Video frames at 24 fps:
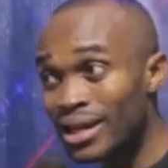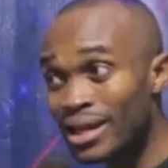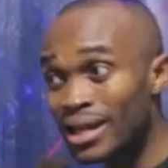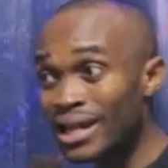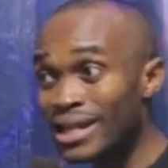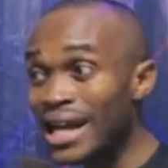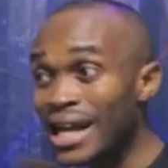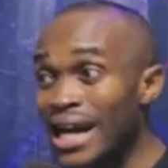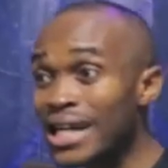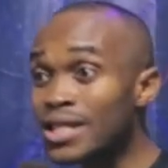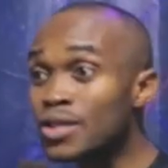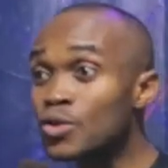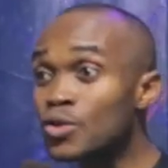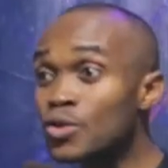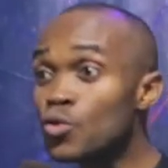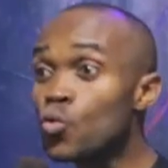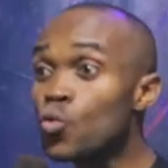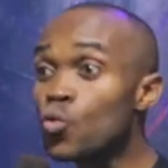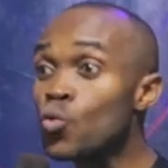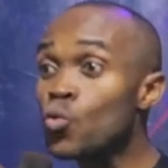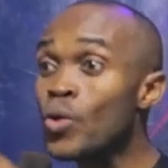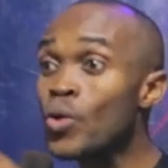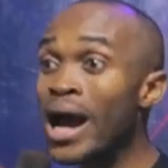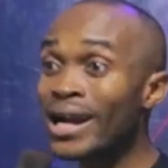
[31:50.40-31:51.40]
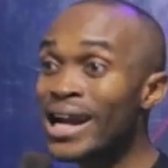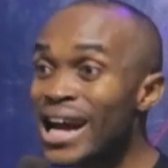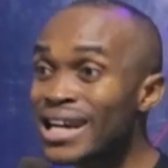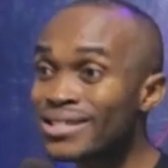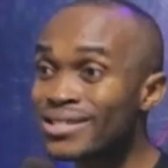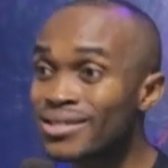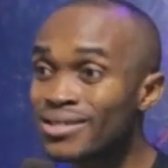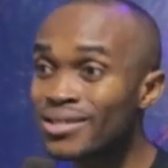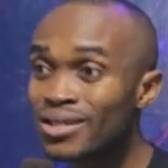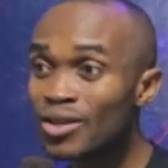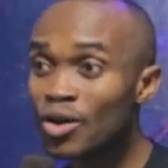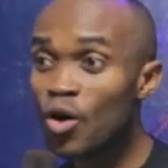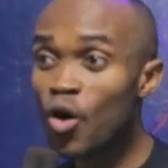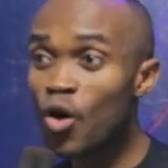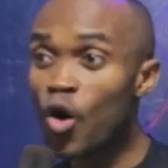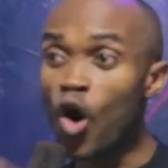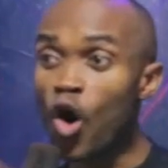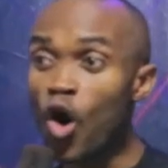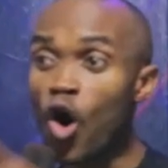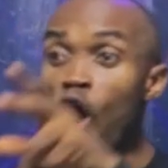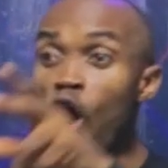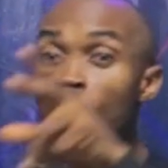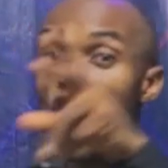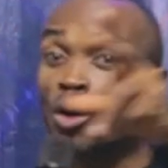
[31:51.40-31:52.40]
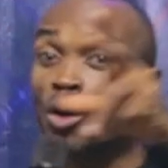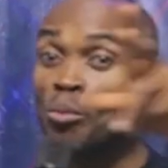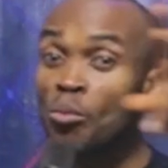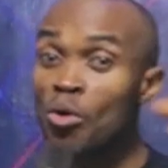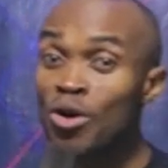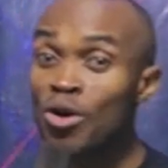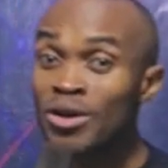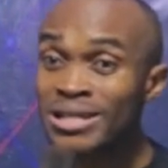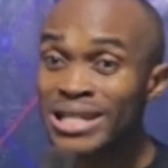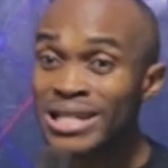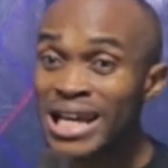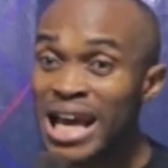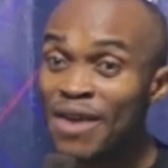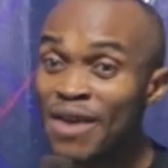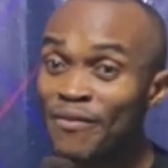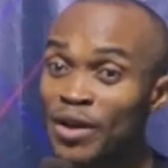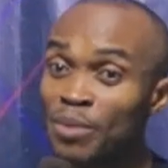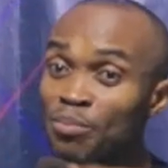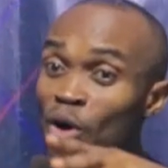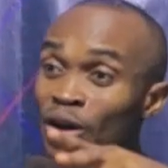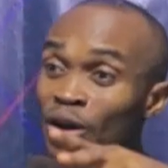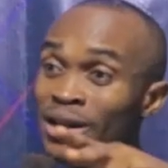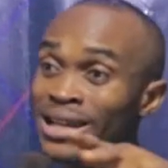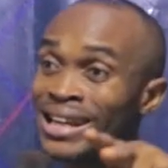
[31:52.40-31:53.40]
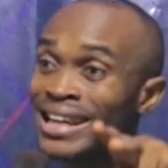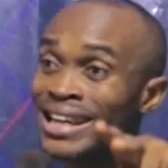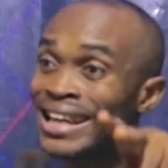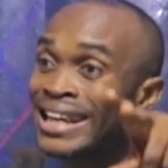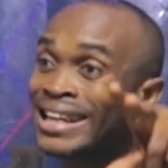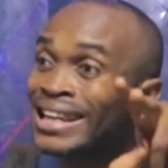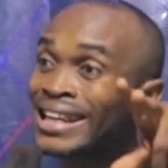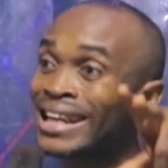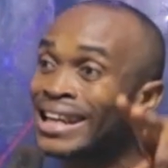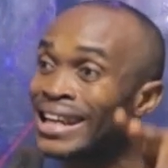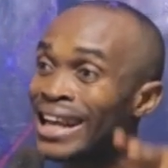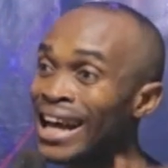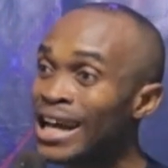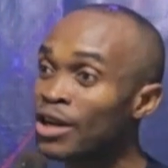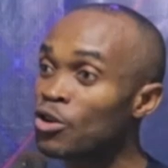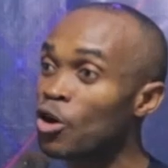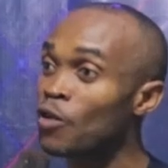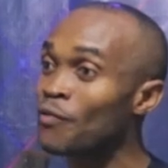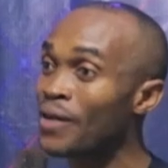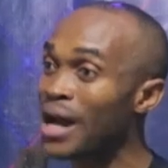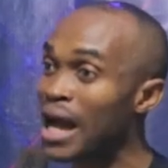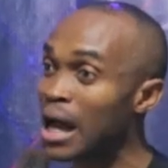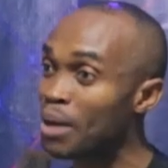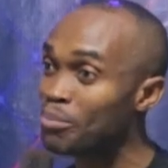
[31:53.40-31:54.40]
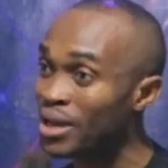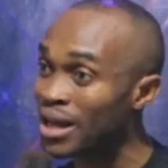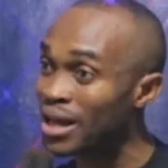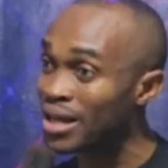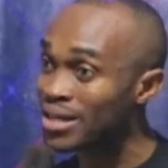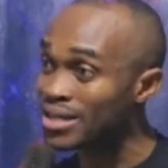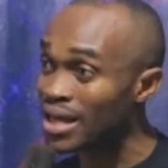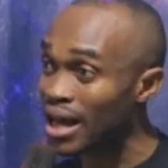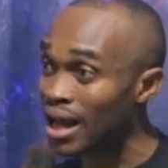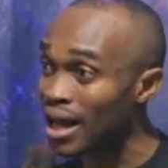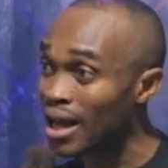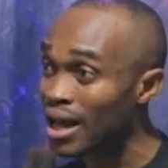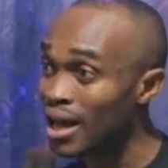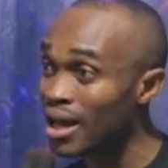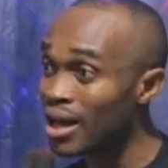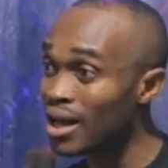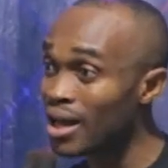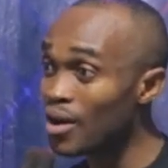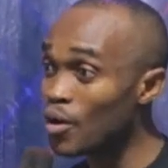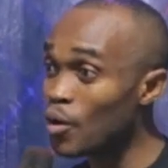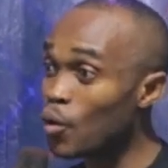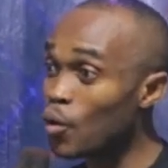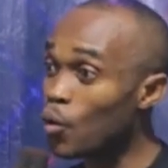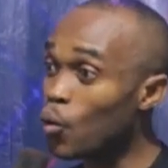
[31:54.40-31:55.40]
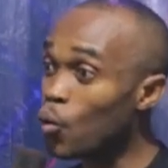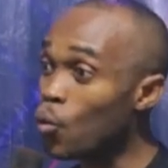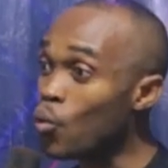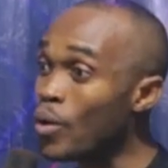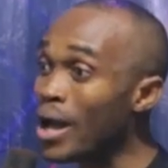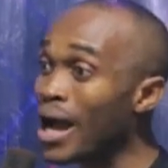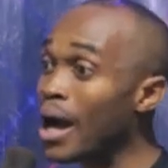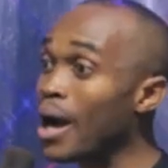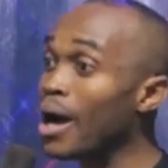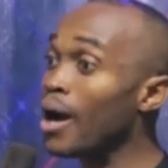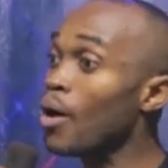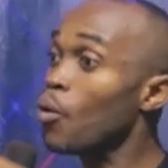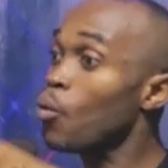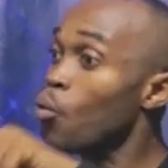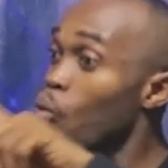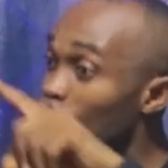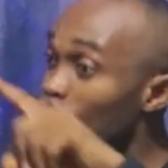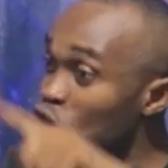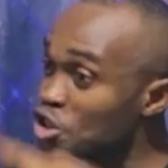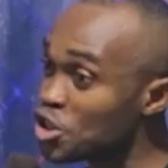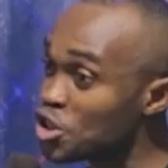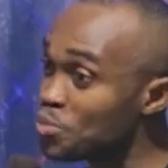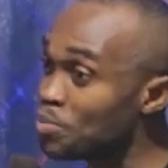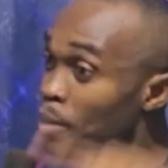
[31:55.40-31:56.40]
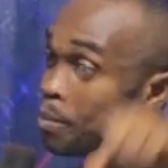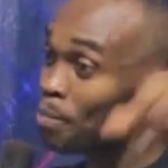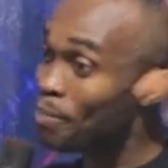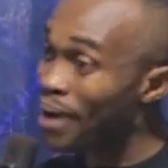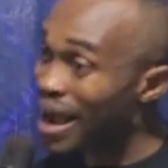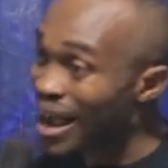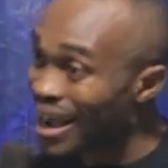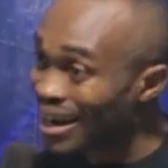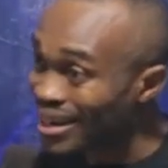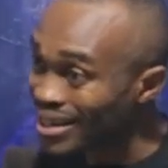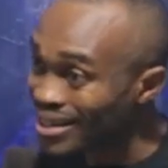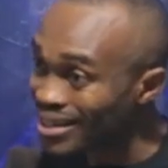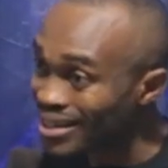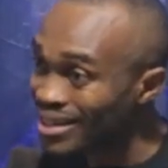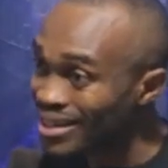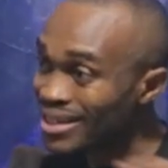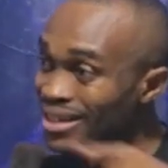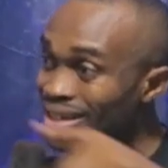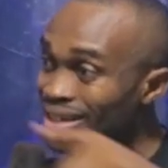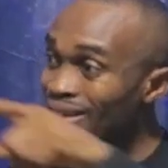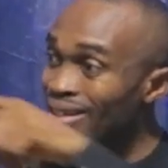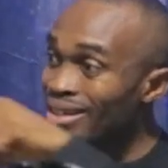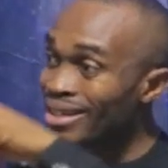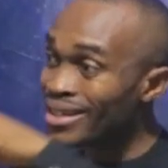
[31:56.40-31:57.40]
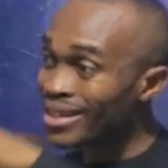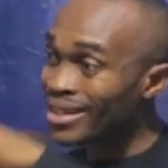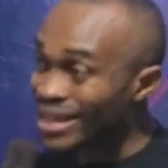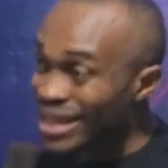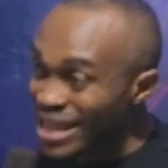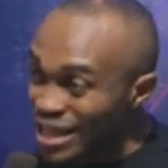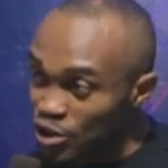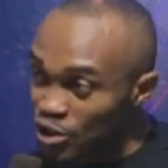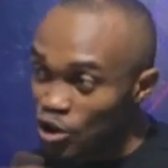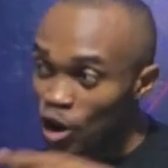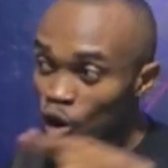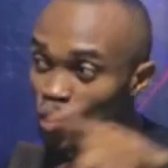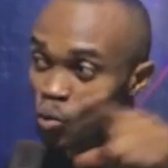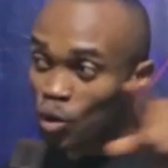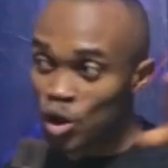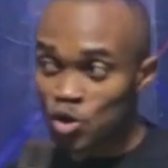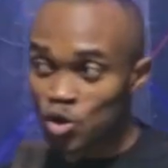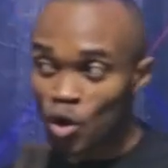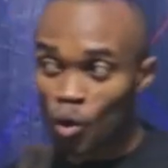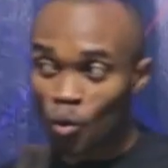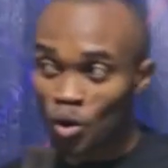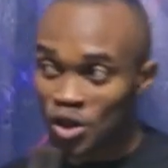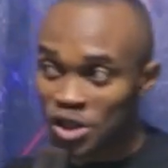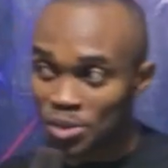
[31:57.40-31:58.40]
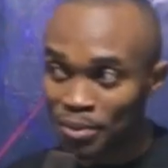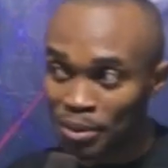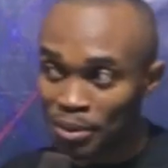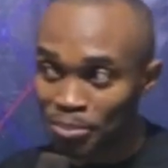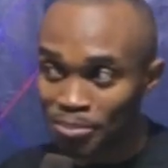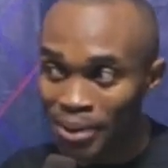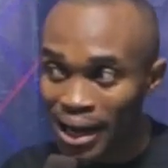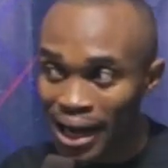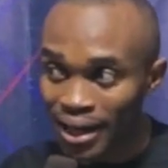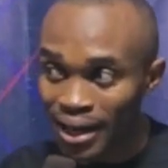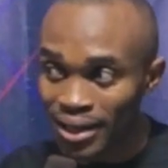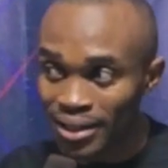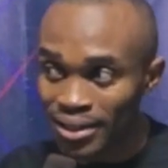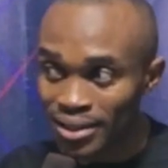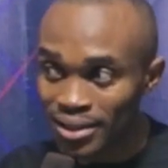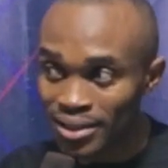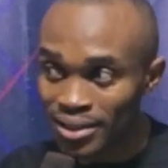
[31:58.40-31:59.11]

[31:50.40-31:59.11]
that whereas almost everybody in the land of Abiezer were worshipping Baal, Gideon was not worshipping Baal.